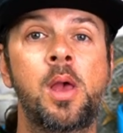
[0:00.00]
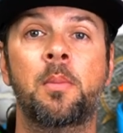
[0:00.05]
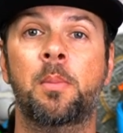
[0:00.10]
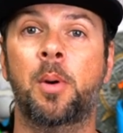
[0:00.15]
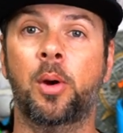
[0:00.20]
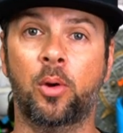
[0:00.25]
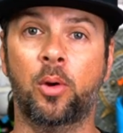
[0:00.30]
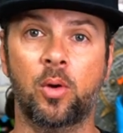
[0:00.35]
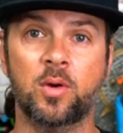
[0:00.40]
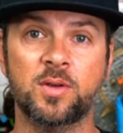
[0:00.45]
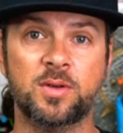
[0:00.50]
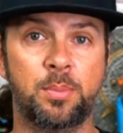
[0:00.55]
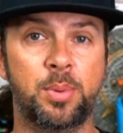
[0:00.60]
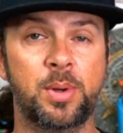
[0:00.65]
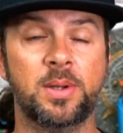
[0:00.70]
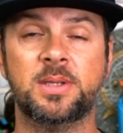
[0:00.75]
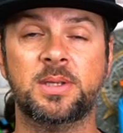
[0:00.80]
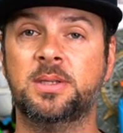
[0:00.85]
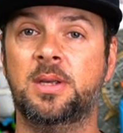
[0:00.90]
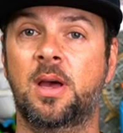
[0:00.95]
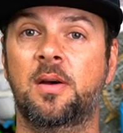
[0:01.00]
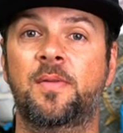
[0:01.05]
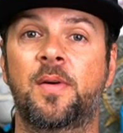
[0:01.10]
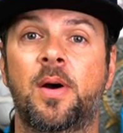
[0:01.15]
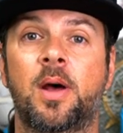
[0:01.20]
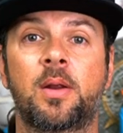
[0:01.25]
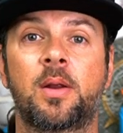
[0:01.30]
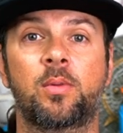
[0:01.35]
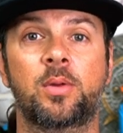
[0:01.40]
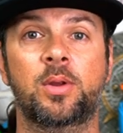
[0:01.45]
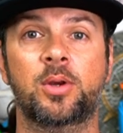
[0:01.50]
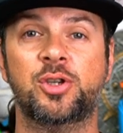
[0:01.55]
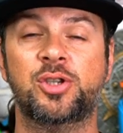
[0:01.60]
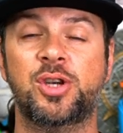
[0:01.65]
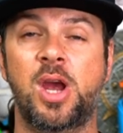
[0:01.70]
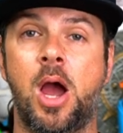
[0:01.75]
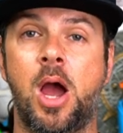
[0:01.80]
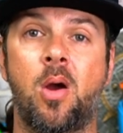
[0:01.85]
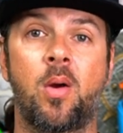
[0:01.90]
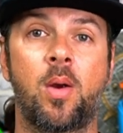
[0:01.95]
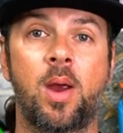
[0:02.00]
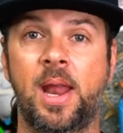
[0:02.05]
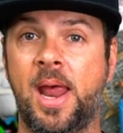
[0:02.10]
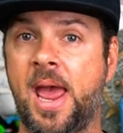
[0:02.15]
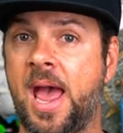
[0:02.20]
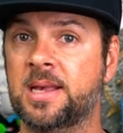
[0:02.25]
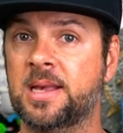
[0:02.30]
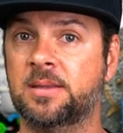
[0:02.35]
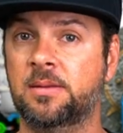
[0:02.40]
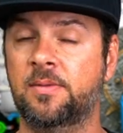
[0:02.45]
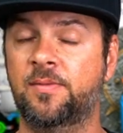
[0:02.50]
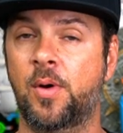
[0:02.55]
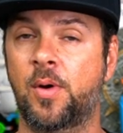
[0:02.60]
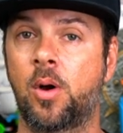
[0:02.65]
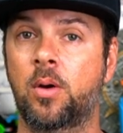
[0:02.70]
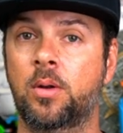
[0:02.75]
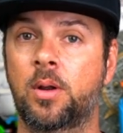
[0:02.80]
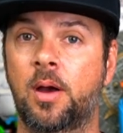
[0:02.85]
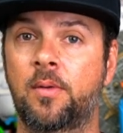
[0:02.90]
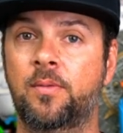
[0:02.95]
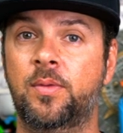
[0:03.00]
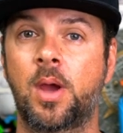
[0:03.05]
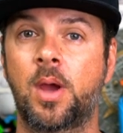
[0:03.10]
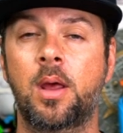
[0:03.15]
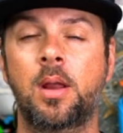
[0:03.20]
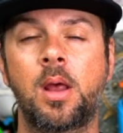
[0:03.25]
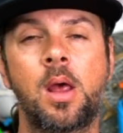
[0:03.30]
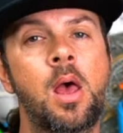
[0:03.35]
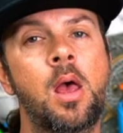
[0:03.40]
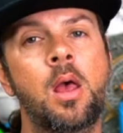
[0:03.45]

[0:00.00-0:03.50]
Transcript: My girls are putting stuff on it when they shower. It hasn't fallen off yet.